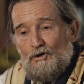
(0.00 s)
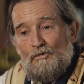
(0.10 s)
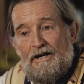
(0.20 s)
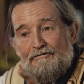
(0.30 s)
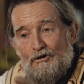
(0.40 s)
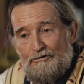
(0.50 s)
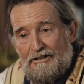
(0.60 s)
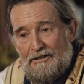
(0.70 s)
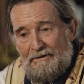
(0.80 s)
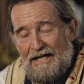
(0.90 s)
the way of
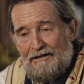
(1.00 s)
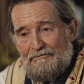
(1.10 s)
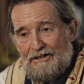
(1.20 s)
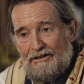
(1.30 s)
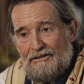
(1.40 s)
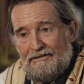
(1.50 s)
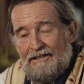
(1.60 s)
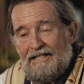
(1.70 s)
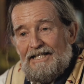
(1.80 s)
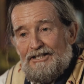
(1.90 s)
holding them in high regard
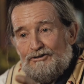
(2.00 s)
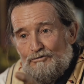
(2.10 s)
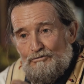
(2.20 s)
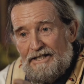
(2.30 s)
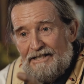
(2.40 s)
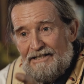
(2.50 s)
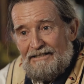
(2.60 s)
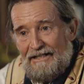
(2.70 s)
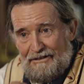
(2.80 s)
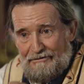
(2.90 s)
is to
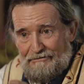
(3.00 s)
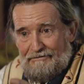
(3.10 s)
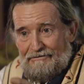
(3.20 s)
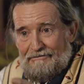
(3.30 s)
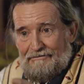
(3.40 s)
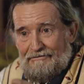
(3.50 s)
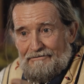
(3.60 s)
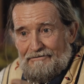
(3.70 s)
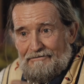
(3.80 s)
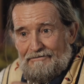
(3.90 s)
reinstate
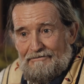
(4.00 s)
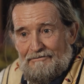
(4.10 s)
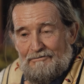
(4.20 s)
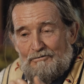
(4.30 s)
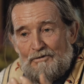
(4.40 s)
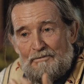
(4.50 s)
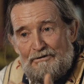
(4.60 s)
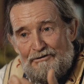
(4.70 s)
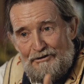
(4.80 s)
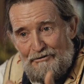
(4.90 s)
what
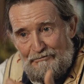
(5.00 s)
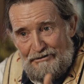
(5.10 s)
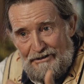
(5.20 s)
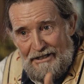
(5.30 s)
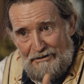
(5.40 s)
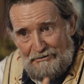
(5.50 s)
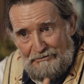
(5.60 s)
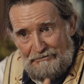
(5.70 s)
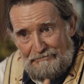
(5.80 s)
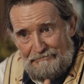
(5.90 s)
preserves their
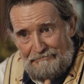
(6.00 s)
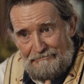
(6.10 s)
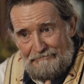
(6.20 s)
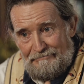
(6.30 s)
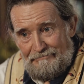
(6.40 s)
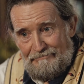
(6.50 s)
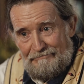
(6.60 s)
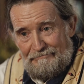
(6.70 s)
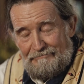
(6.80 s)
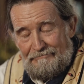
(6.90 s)
health.
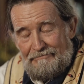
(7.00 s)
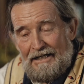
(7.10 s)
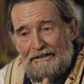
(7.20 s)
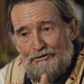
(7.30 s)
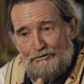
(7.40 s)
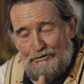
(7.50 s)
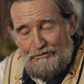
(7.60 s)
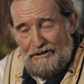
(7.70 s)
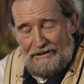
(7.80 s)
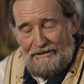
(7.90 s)
And you do
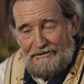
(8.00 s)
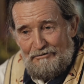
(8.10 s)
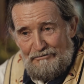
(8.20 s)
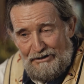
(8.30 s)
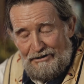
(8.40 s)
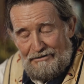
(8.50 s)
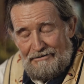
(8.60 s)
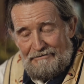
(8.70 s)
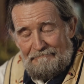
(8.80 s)
that in the fall